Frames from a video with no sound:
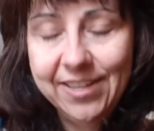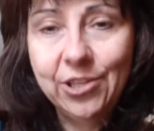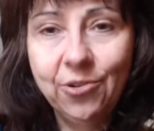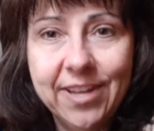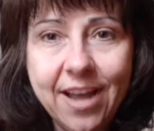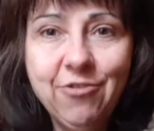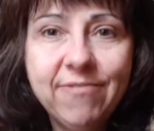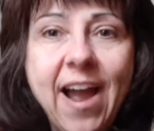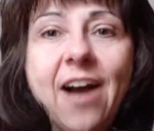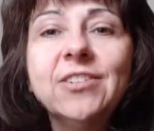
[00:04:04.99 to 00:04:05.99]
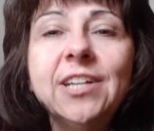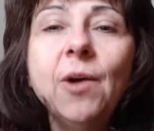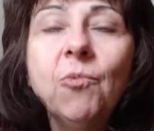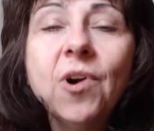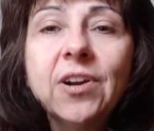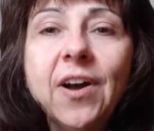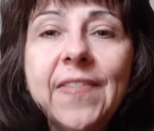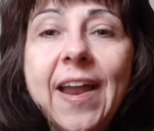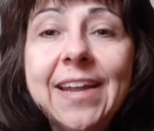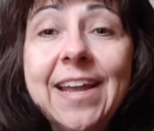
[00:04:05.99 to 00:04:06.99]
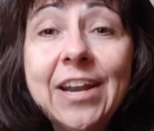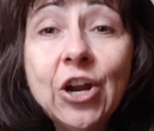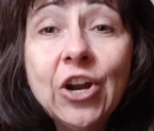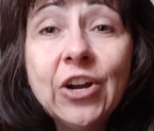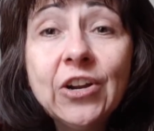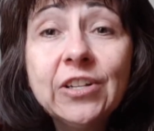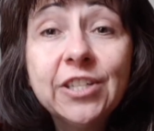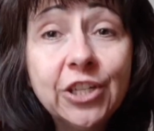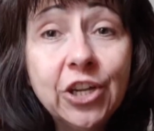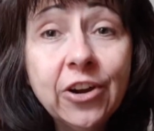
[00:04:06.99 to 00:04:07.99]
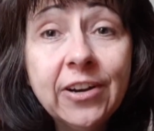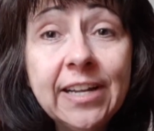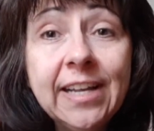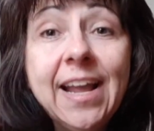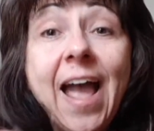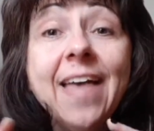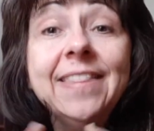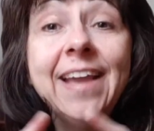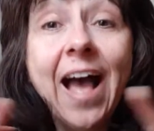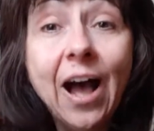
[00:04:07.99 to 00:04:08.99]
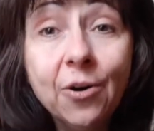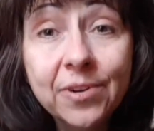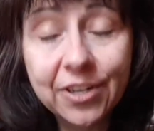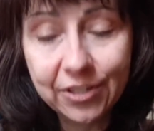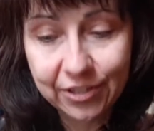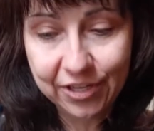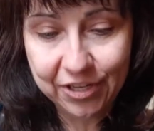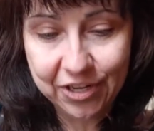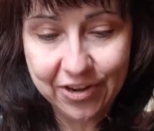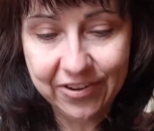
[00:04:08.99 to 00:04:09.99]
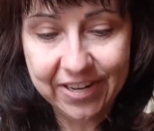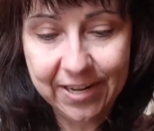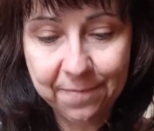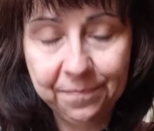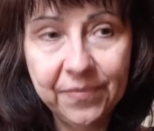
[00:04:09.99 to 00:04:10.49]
So get grounded and work on that inner security and the outer security.